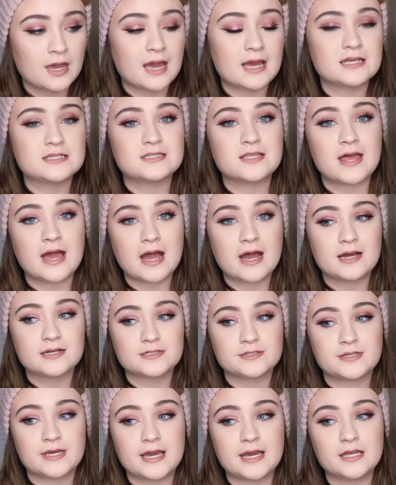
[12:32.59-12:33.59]
is
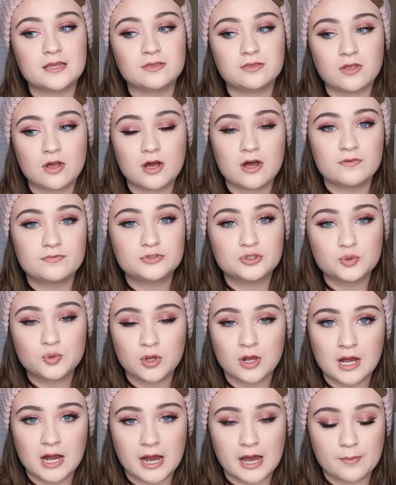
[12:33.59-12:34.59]
that they love to
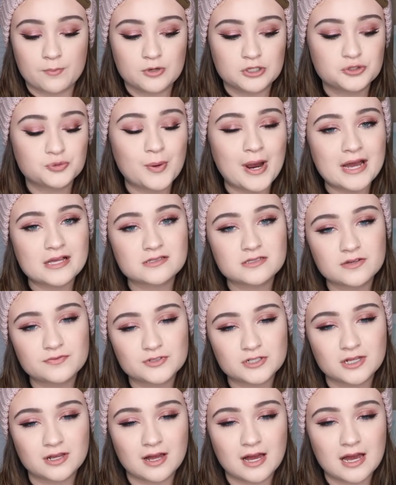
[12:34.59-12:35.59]
climb, which rats
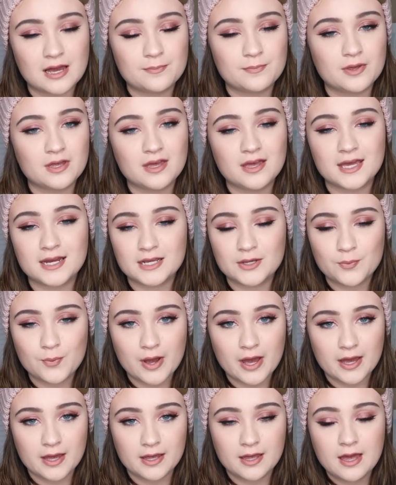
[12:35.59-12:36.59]
love to climb
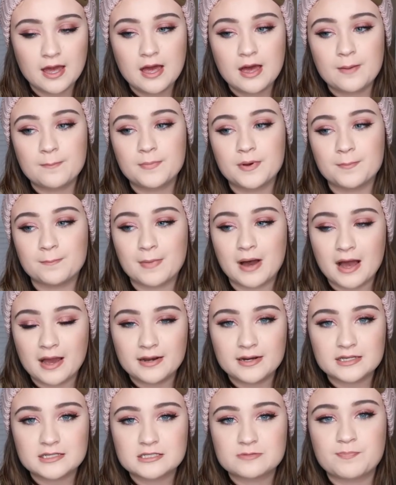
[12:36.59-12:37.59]
anyway, but
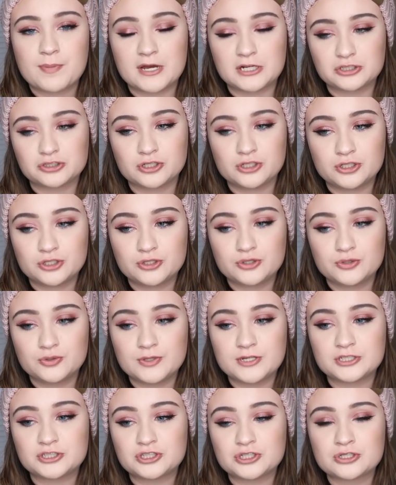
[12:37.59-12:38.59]
mine especially
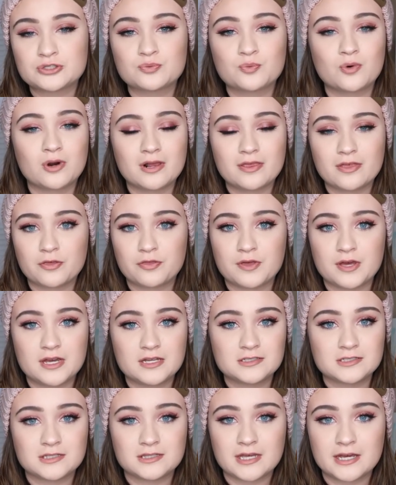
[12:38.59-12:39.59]
do. It's just one of the
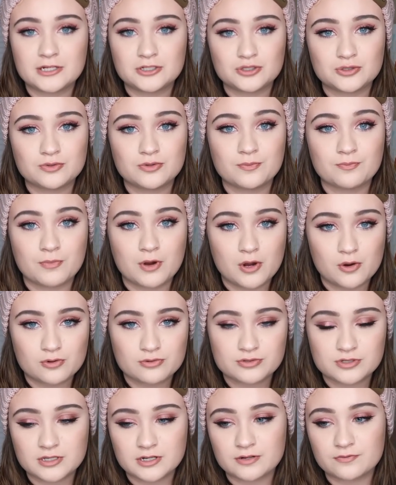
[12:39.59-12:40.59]
things that they do the
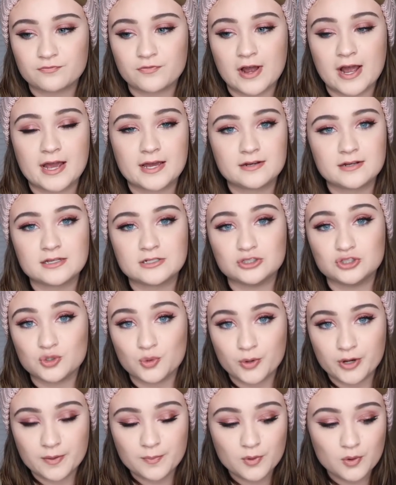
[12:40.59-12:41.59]
most and find
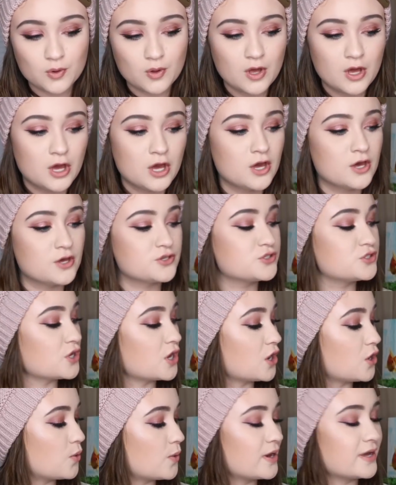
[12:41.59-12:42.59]
enjoyable.
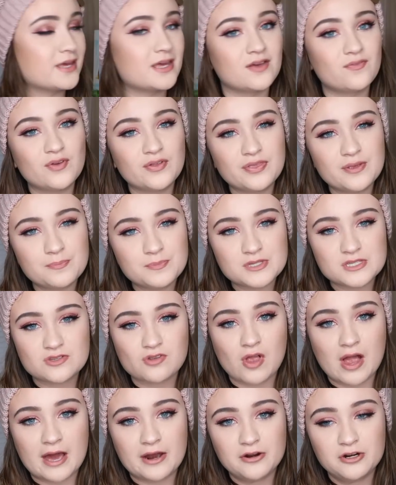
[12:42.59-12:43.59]
So giving them this
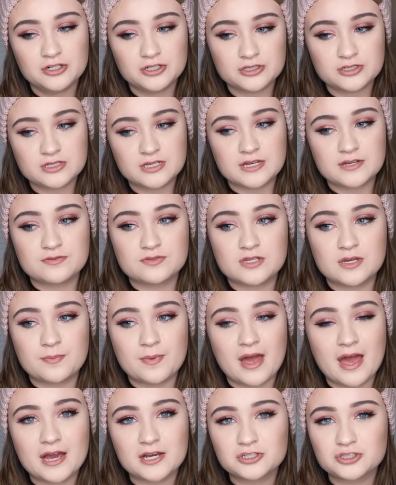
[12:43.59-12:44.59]
ladder just gives them
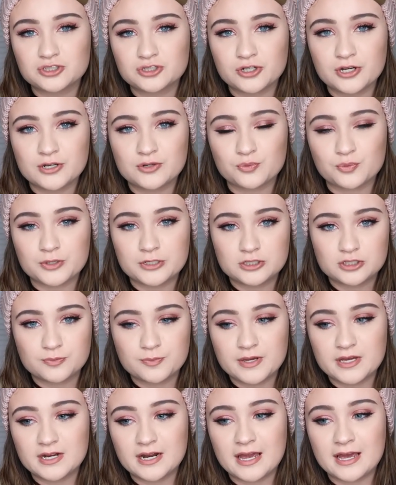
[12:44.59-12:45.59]
extra
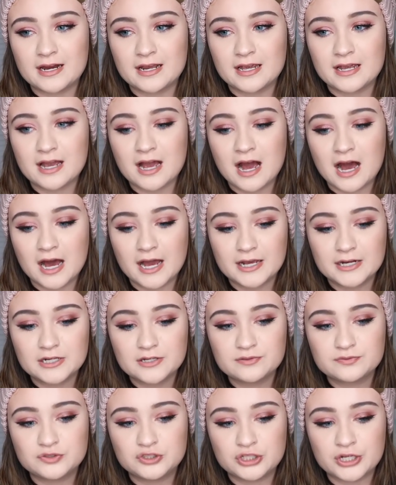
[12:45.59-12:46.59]
enrichment, and it kind
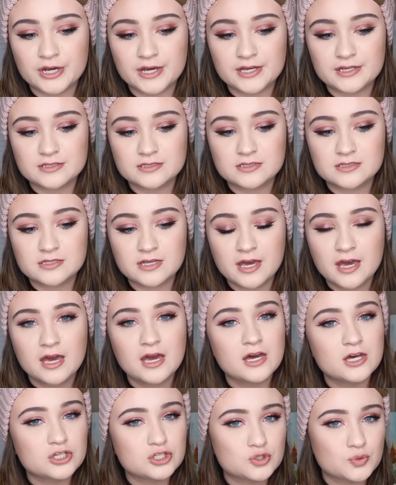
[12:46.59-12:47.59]
of just
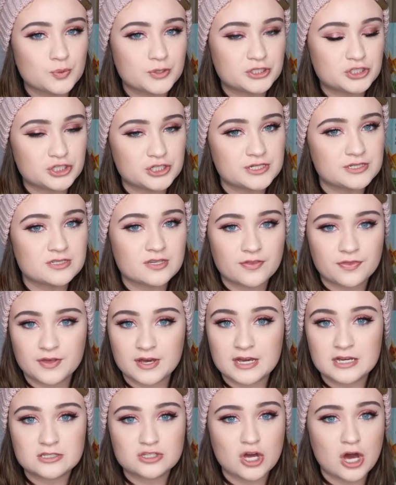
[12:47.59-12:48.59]
switches
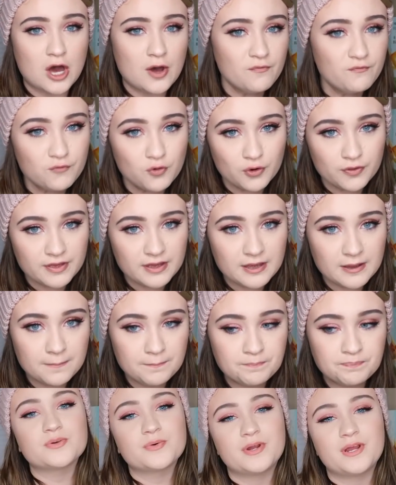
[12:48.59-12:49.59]
things up for
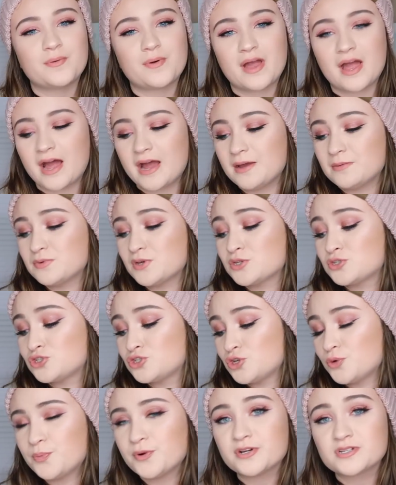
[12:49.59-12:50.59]
them. So anyway, I'm
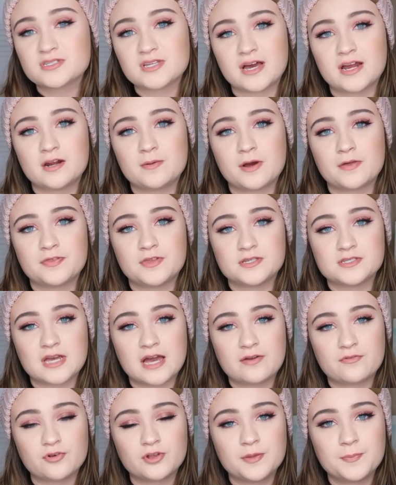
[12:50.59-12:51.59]
super excited about this.
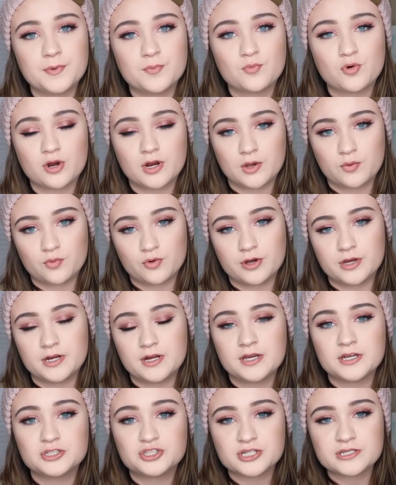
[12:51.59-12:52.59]
I've really been wanting
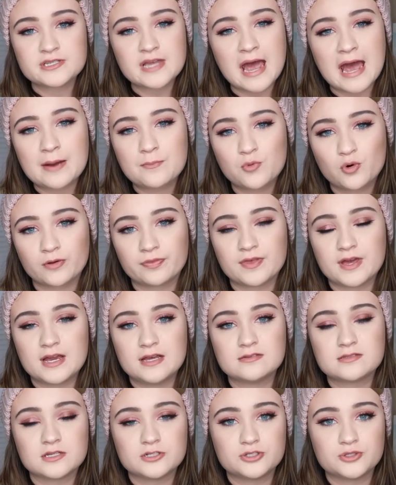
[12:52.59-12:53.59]
one just to add more
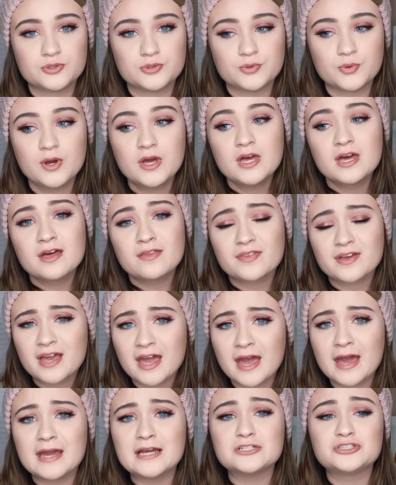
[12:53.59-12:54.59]
things into the
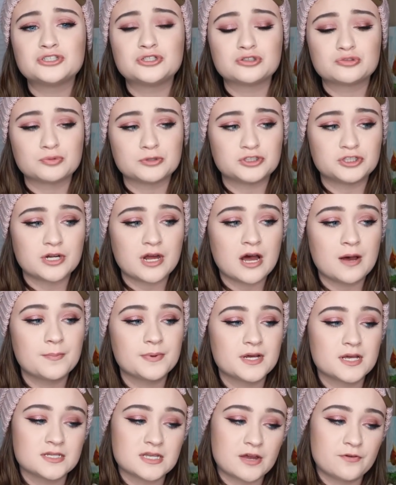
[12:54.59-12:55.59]
cage to switch it up,
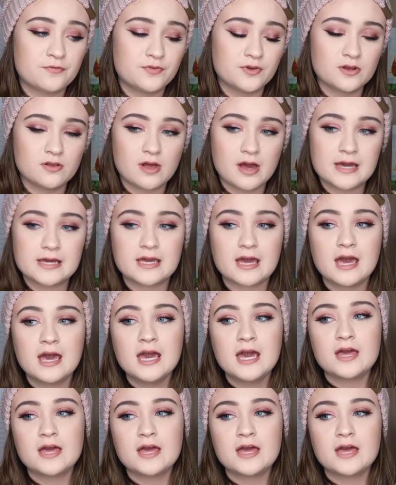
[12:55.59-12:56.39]
because I feel like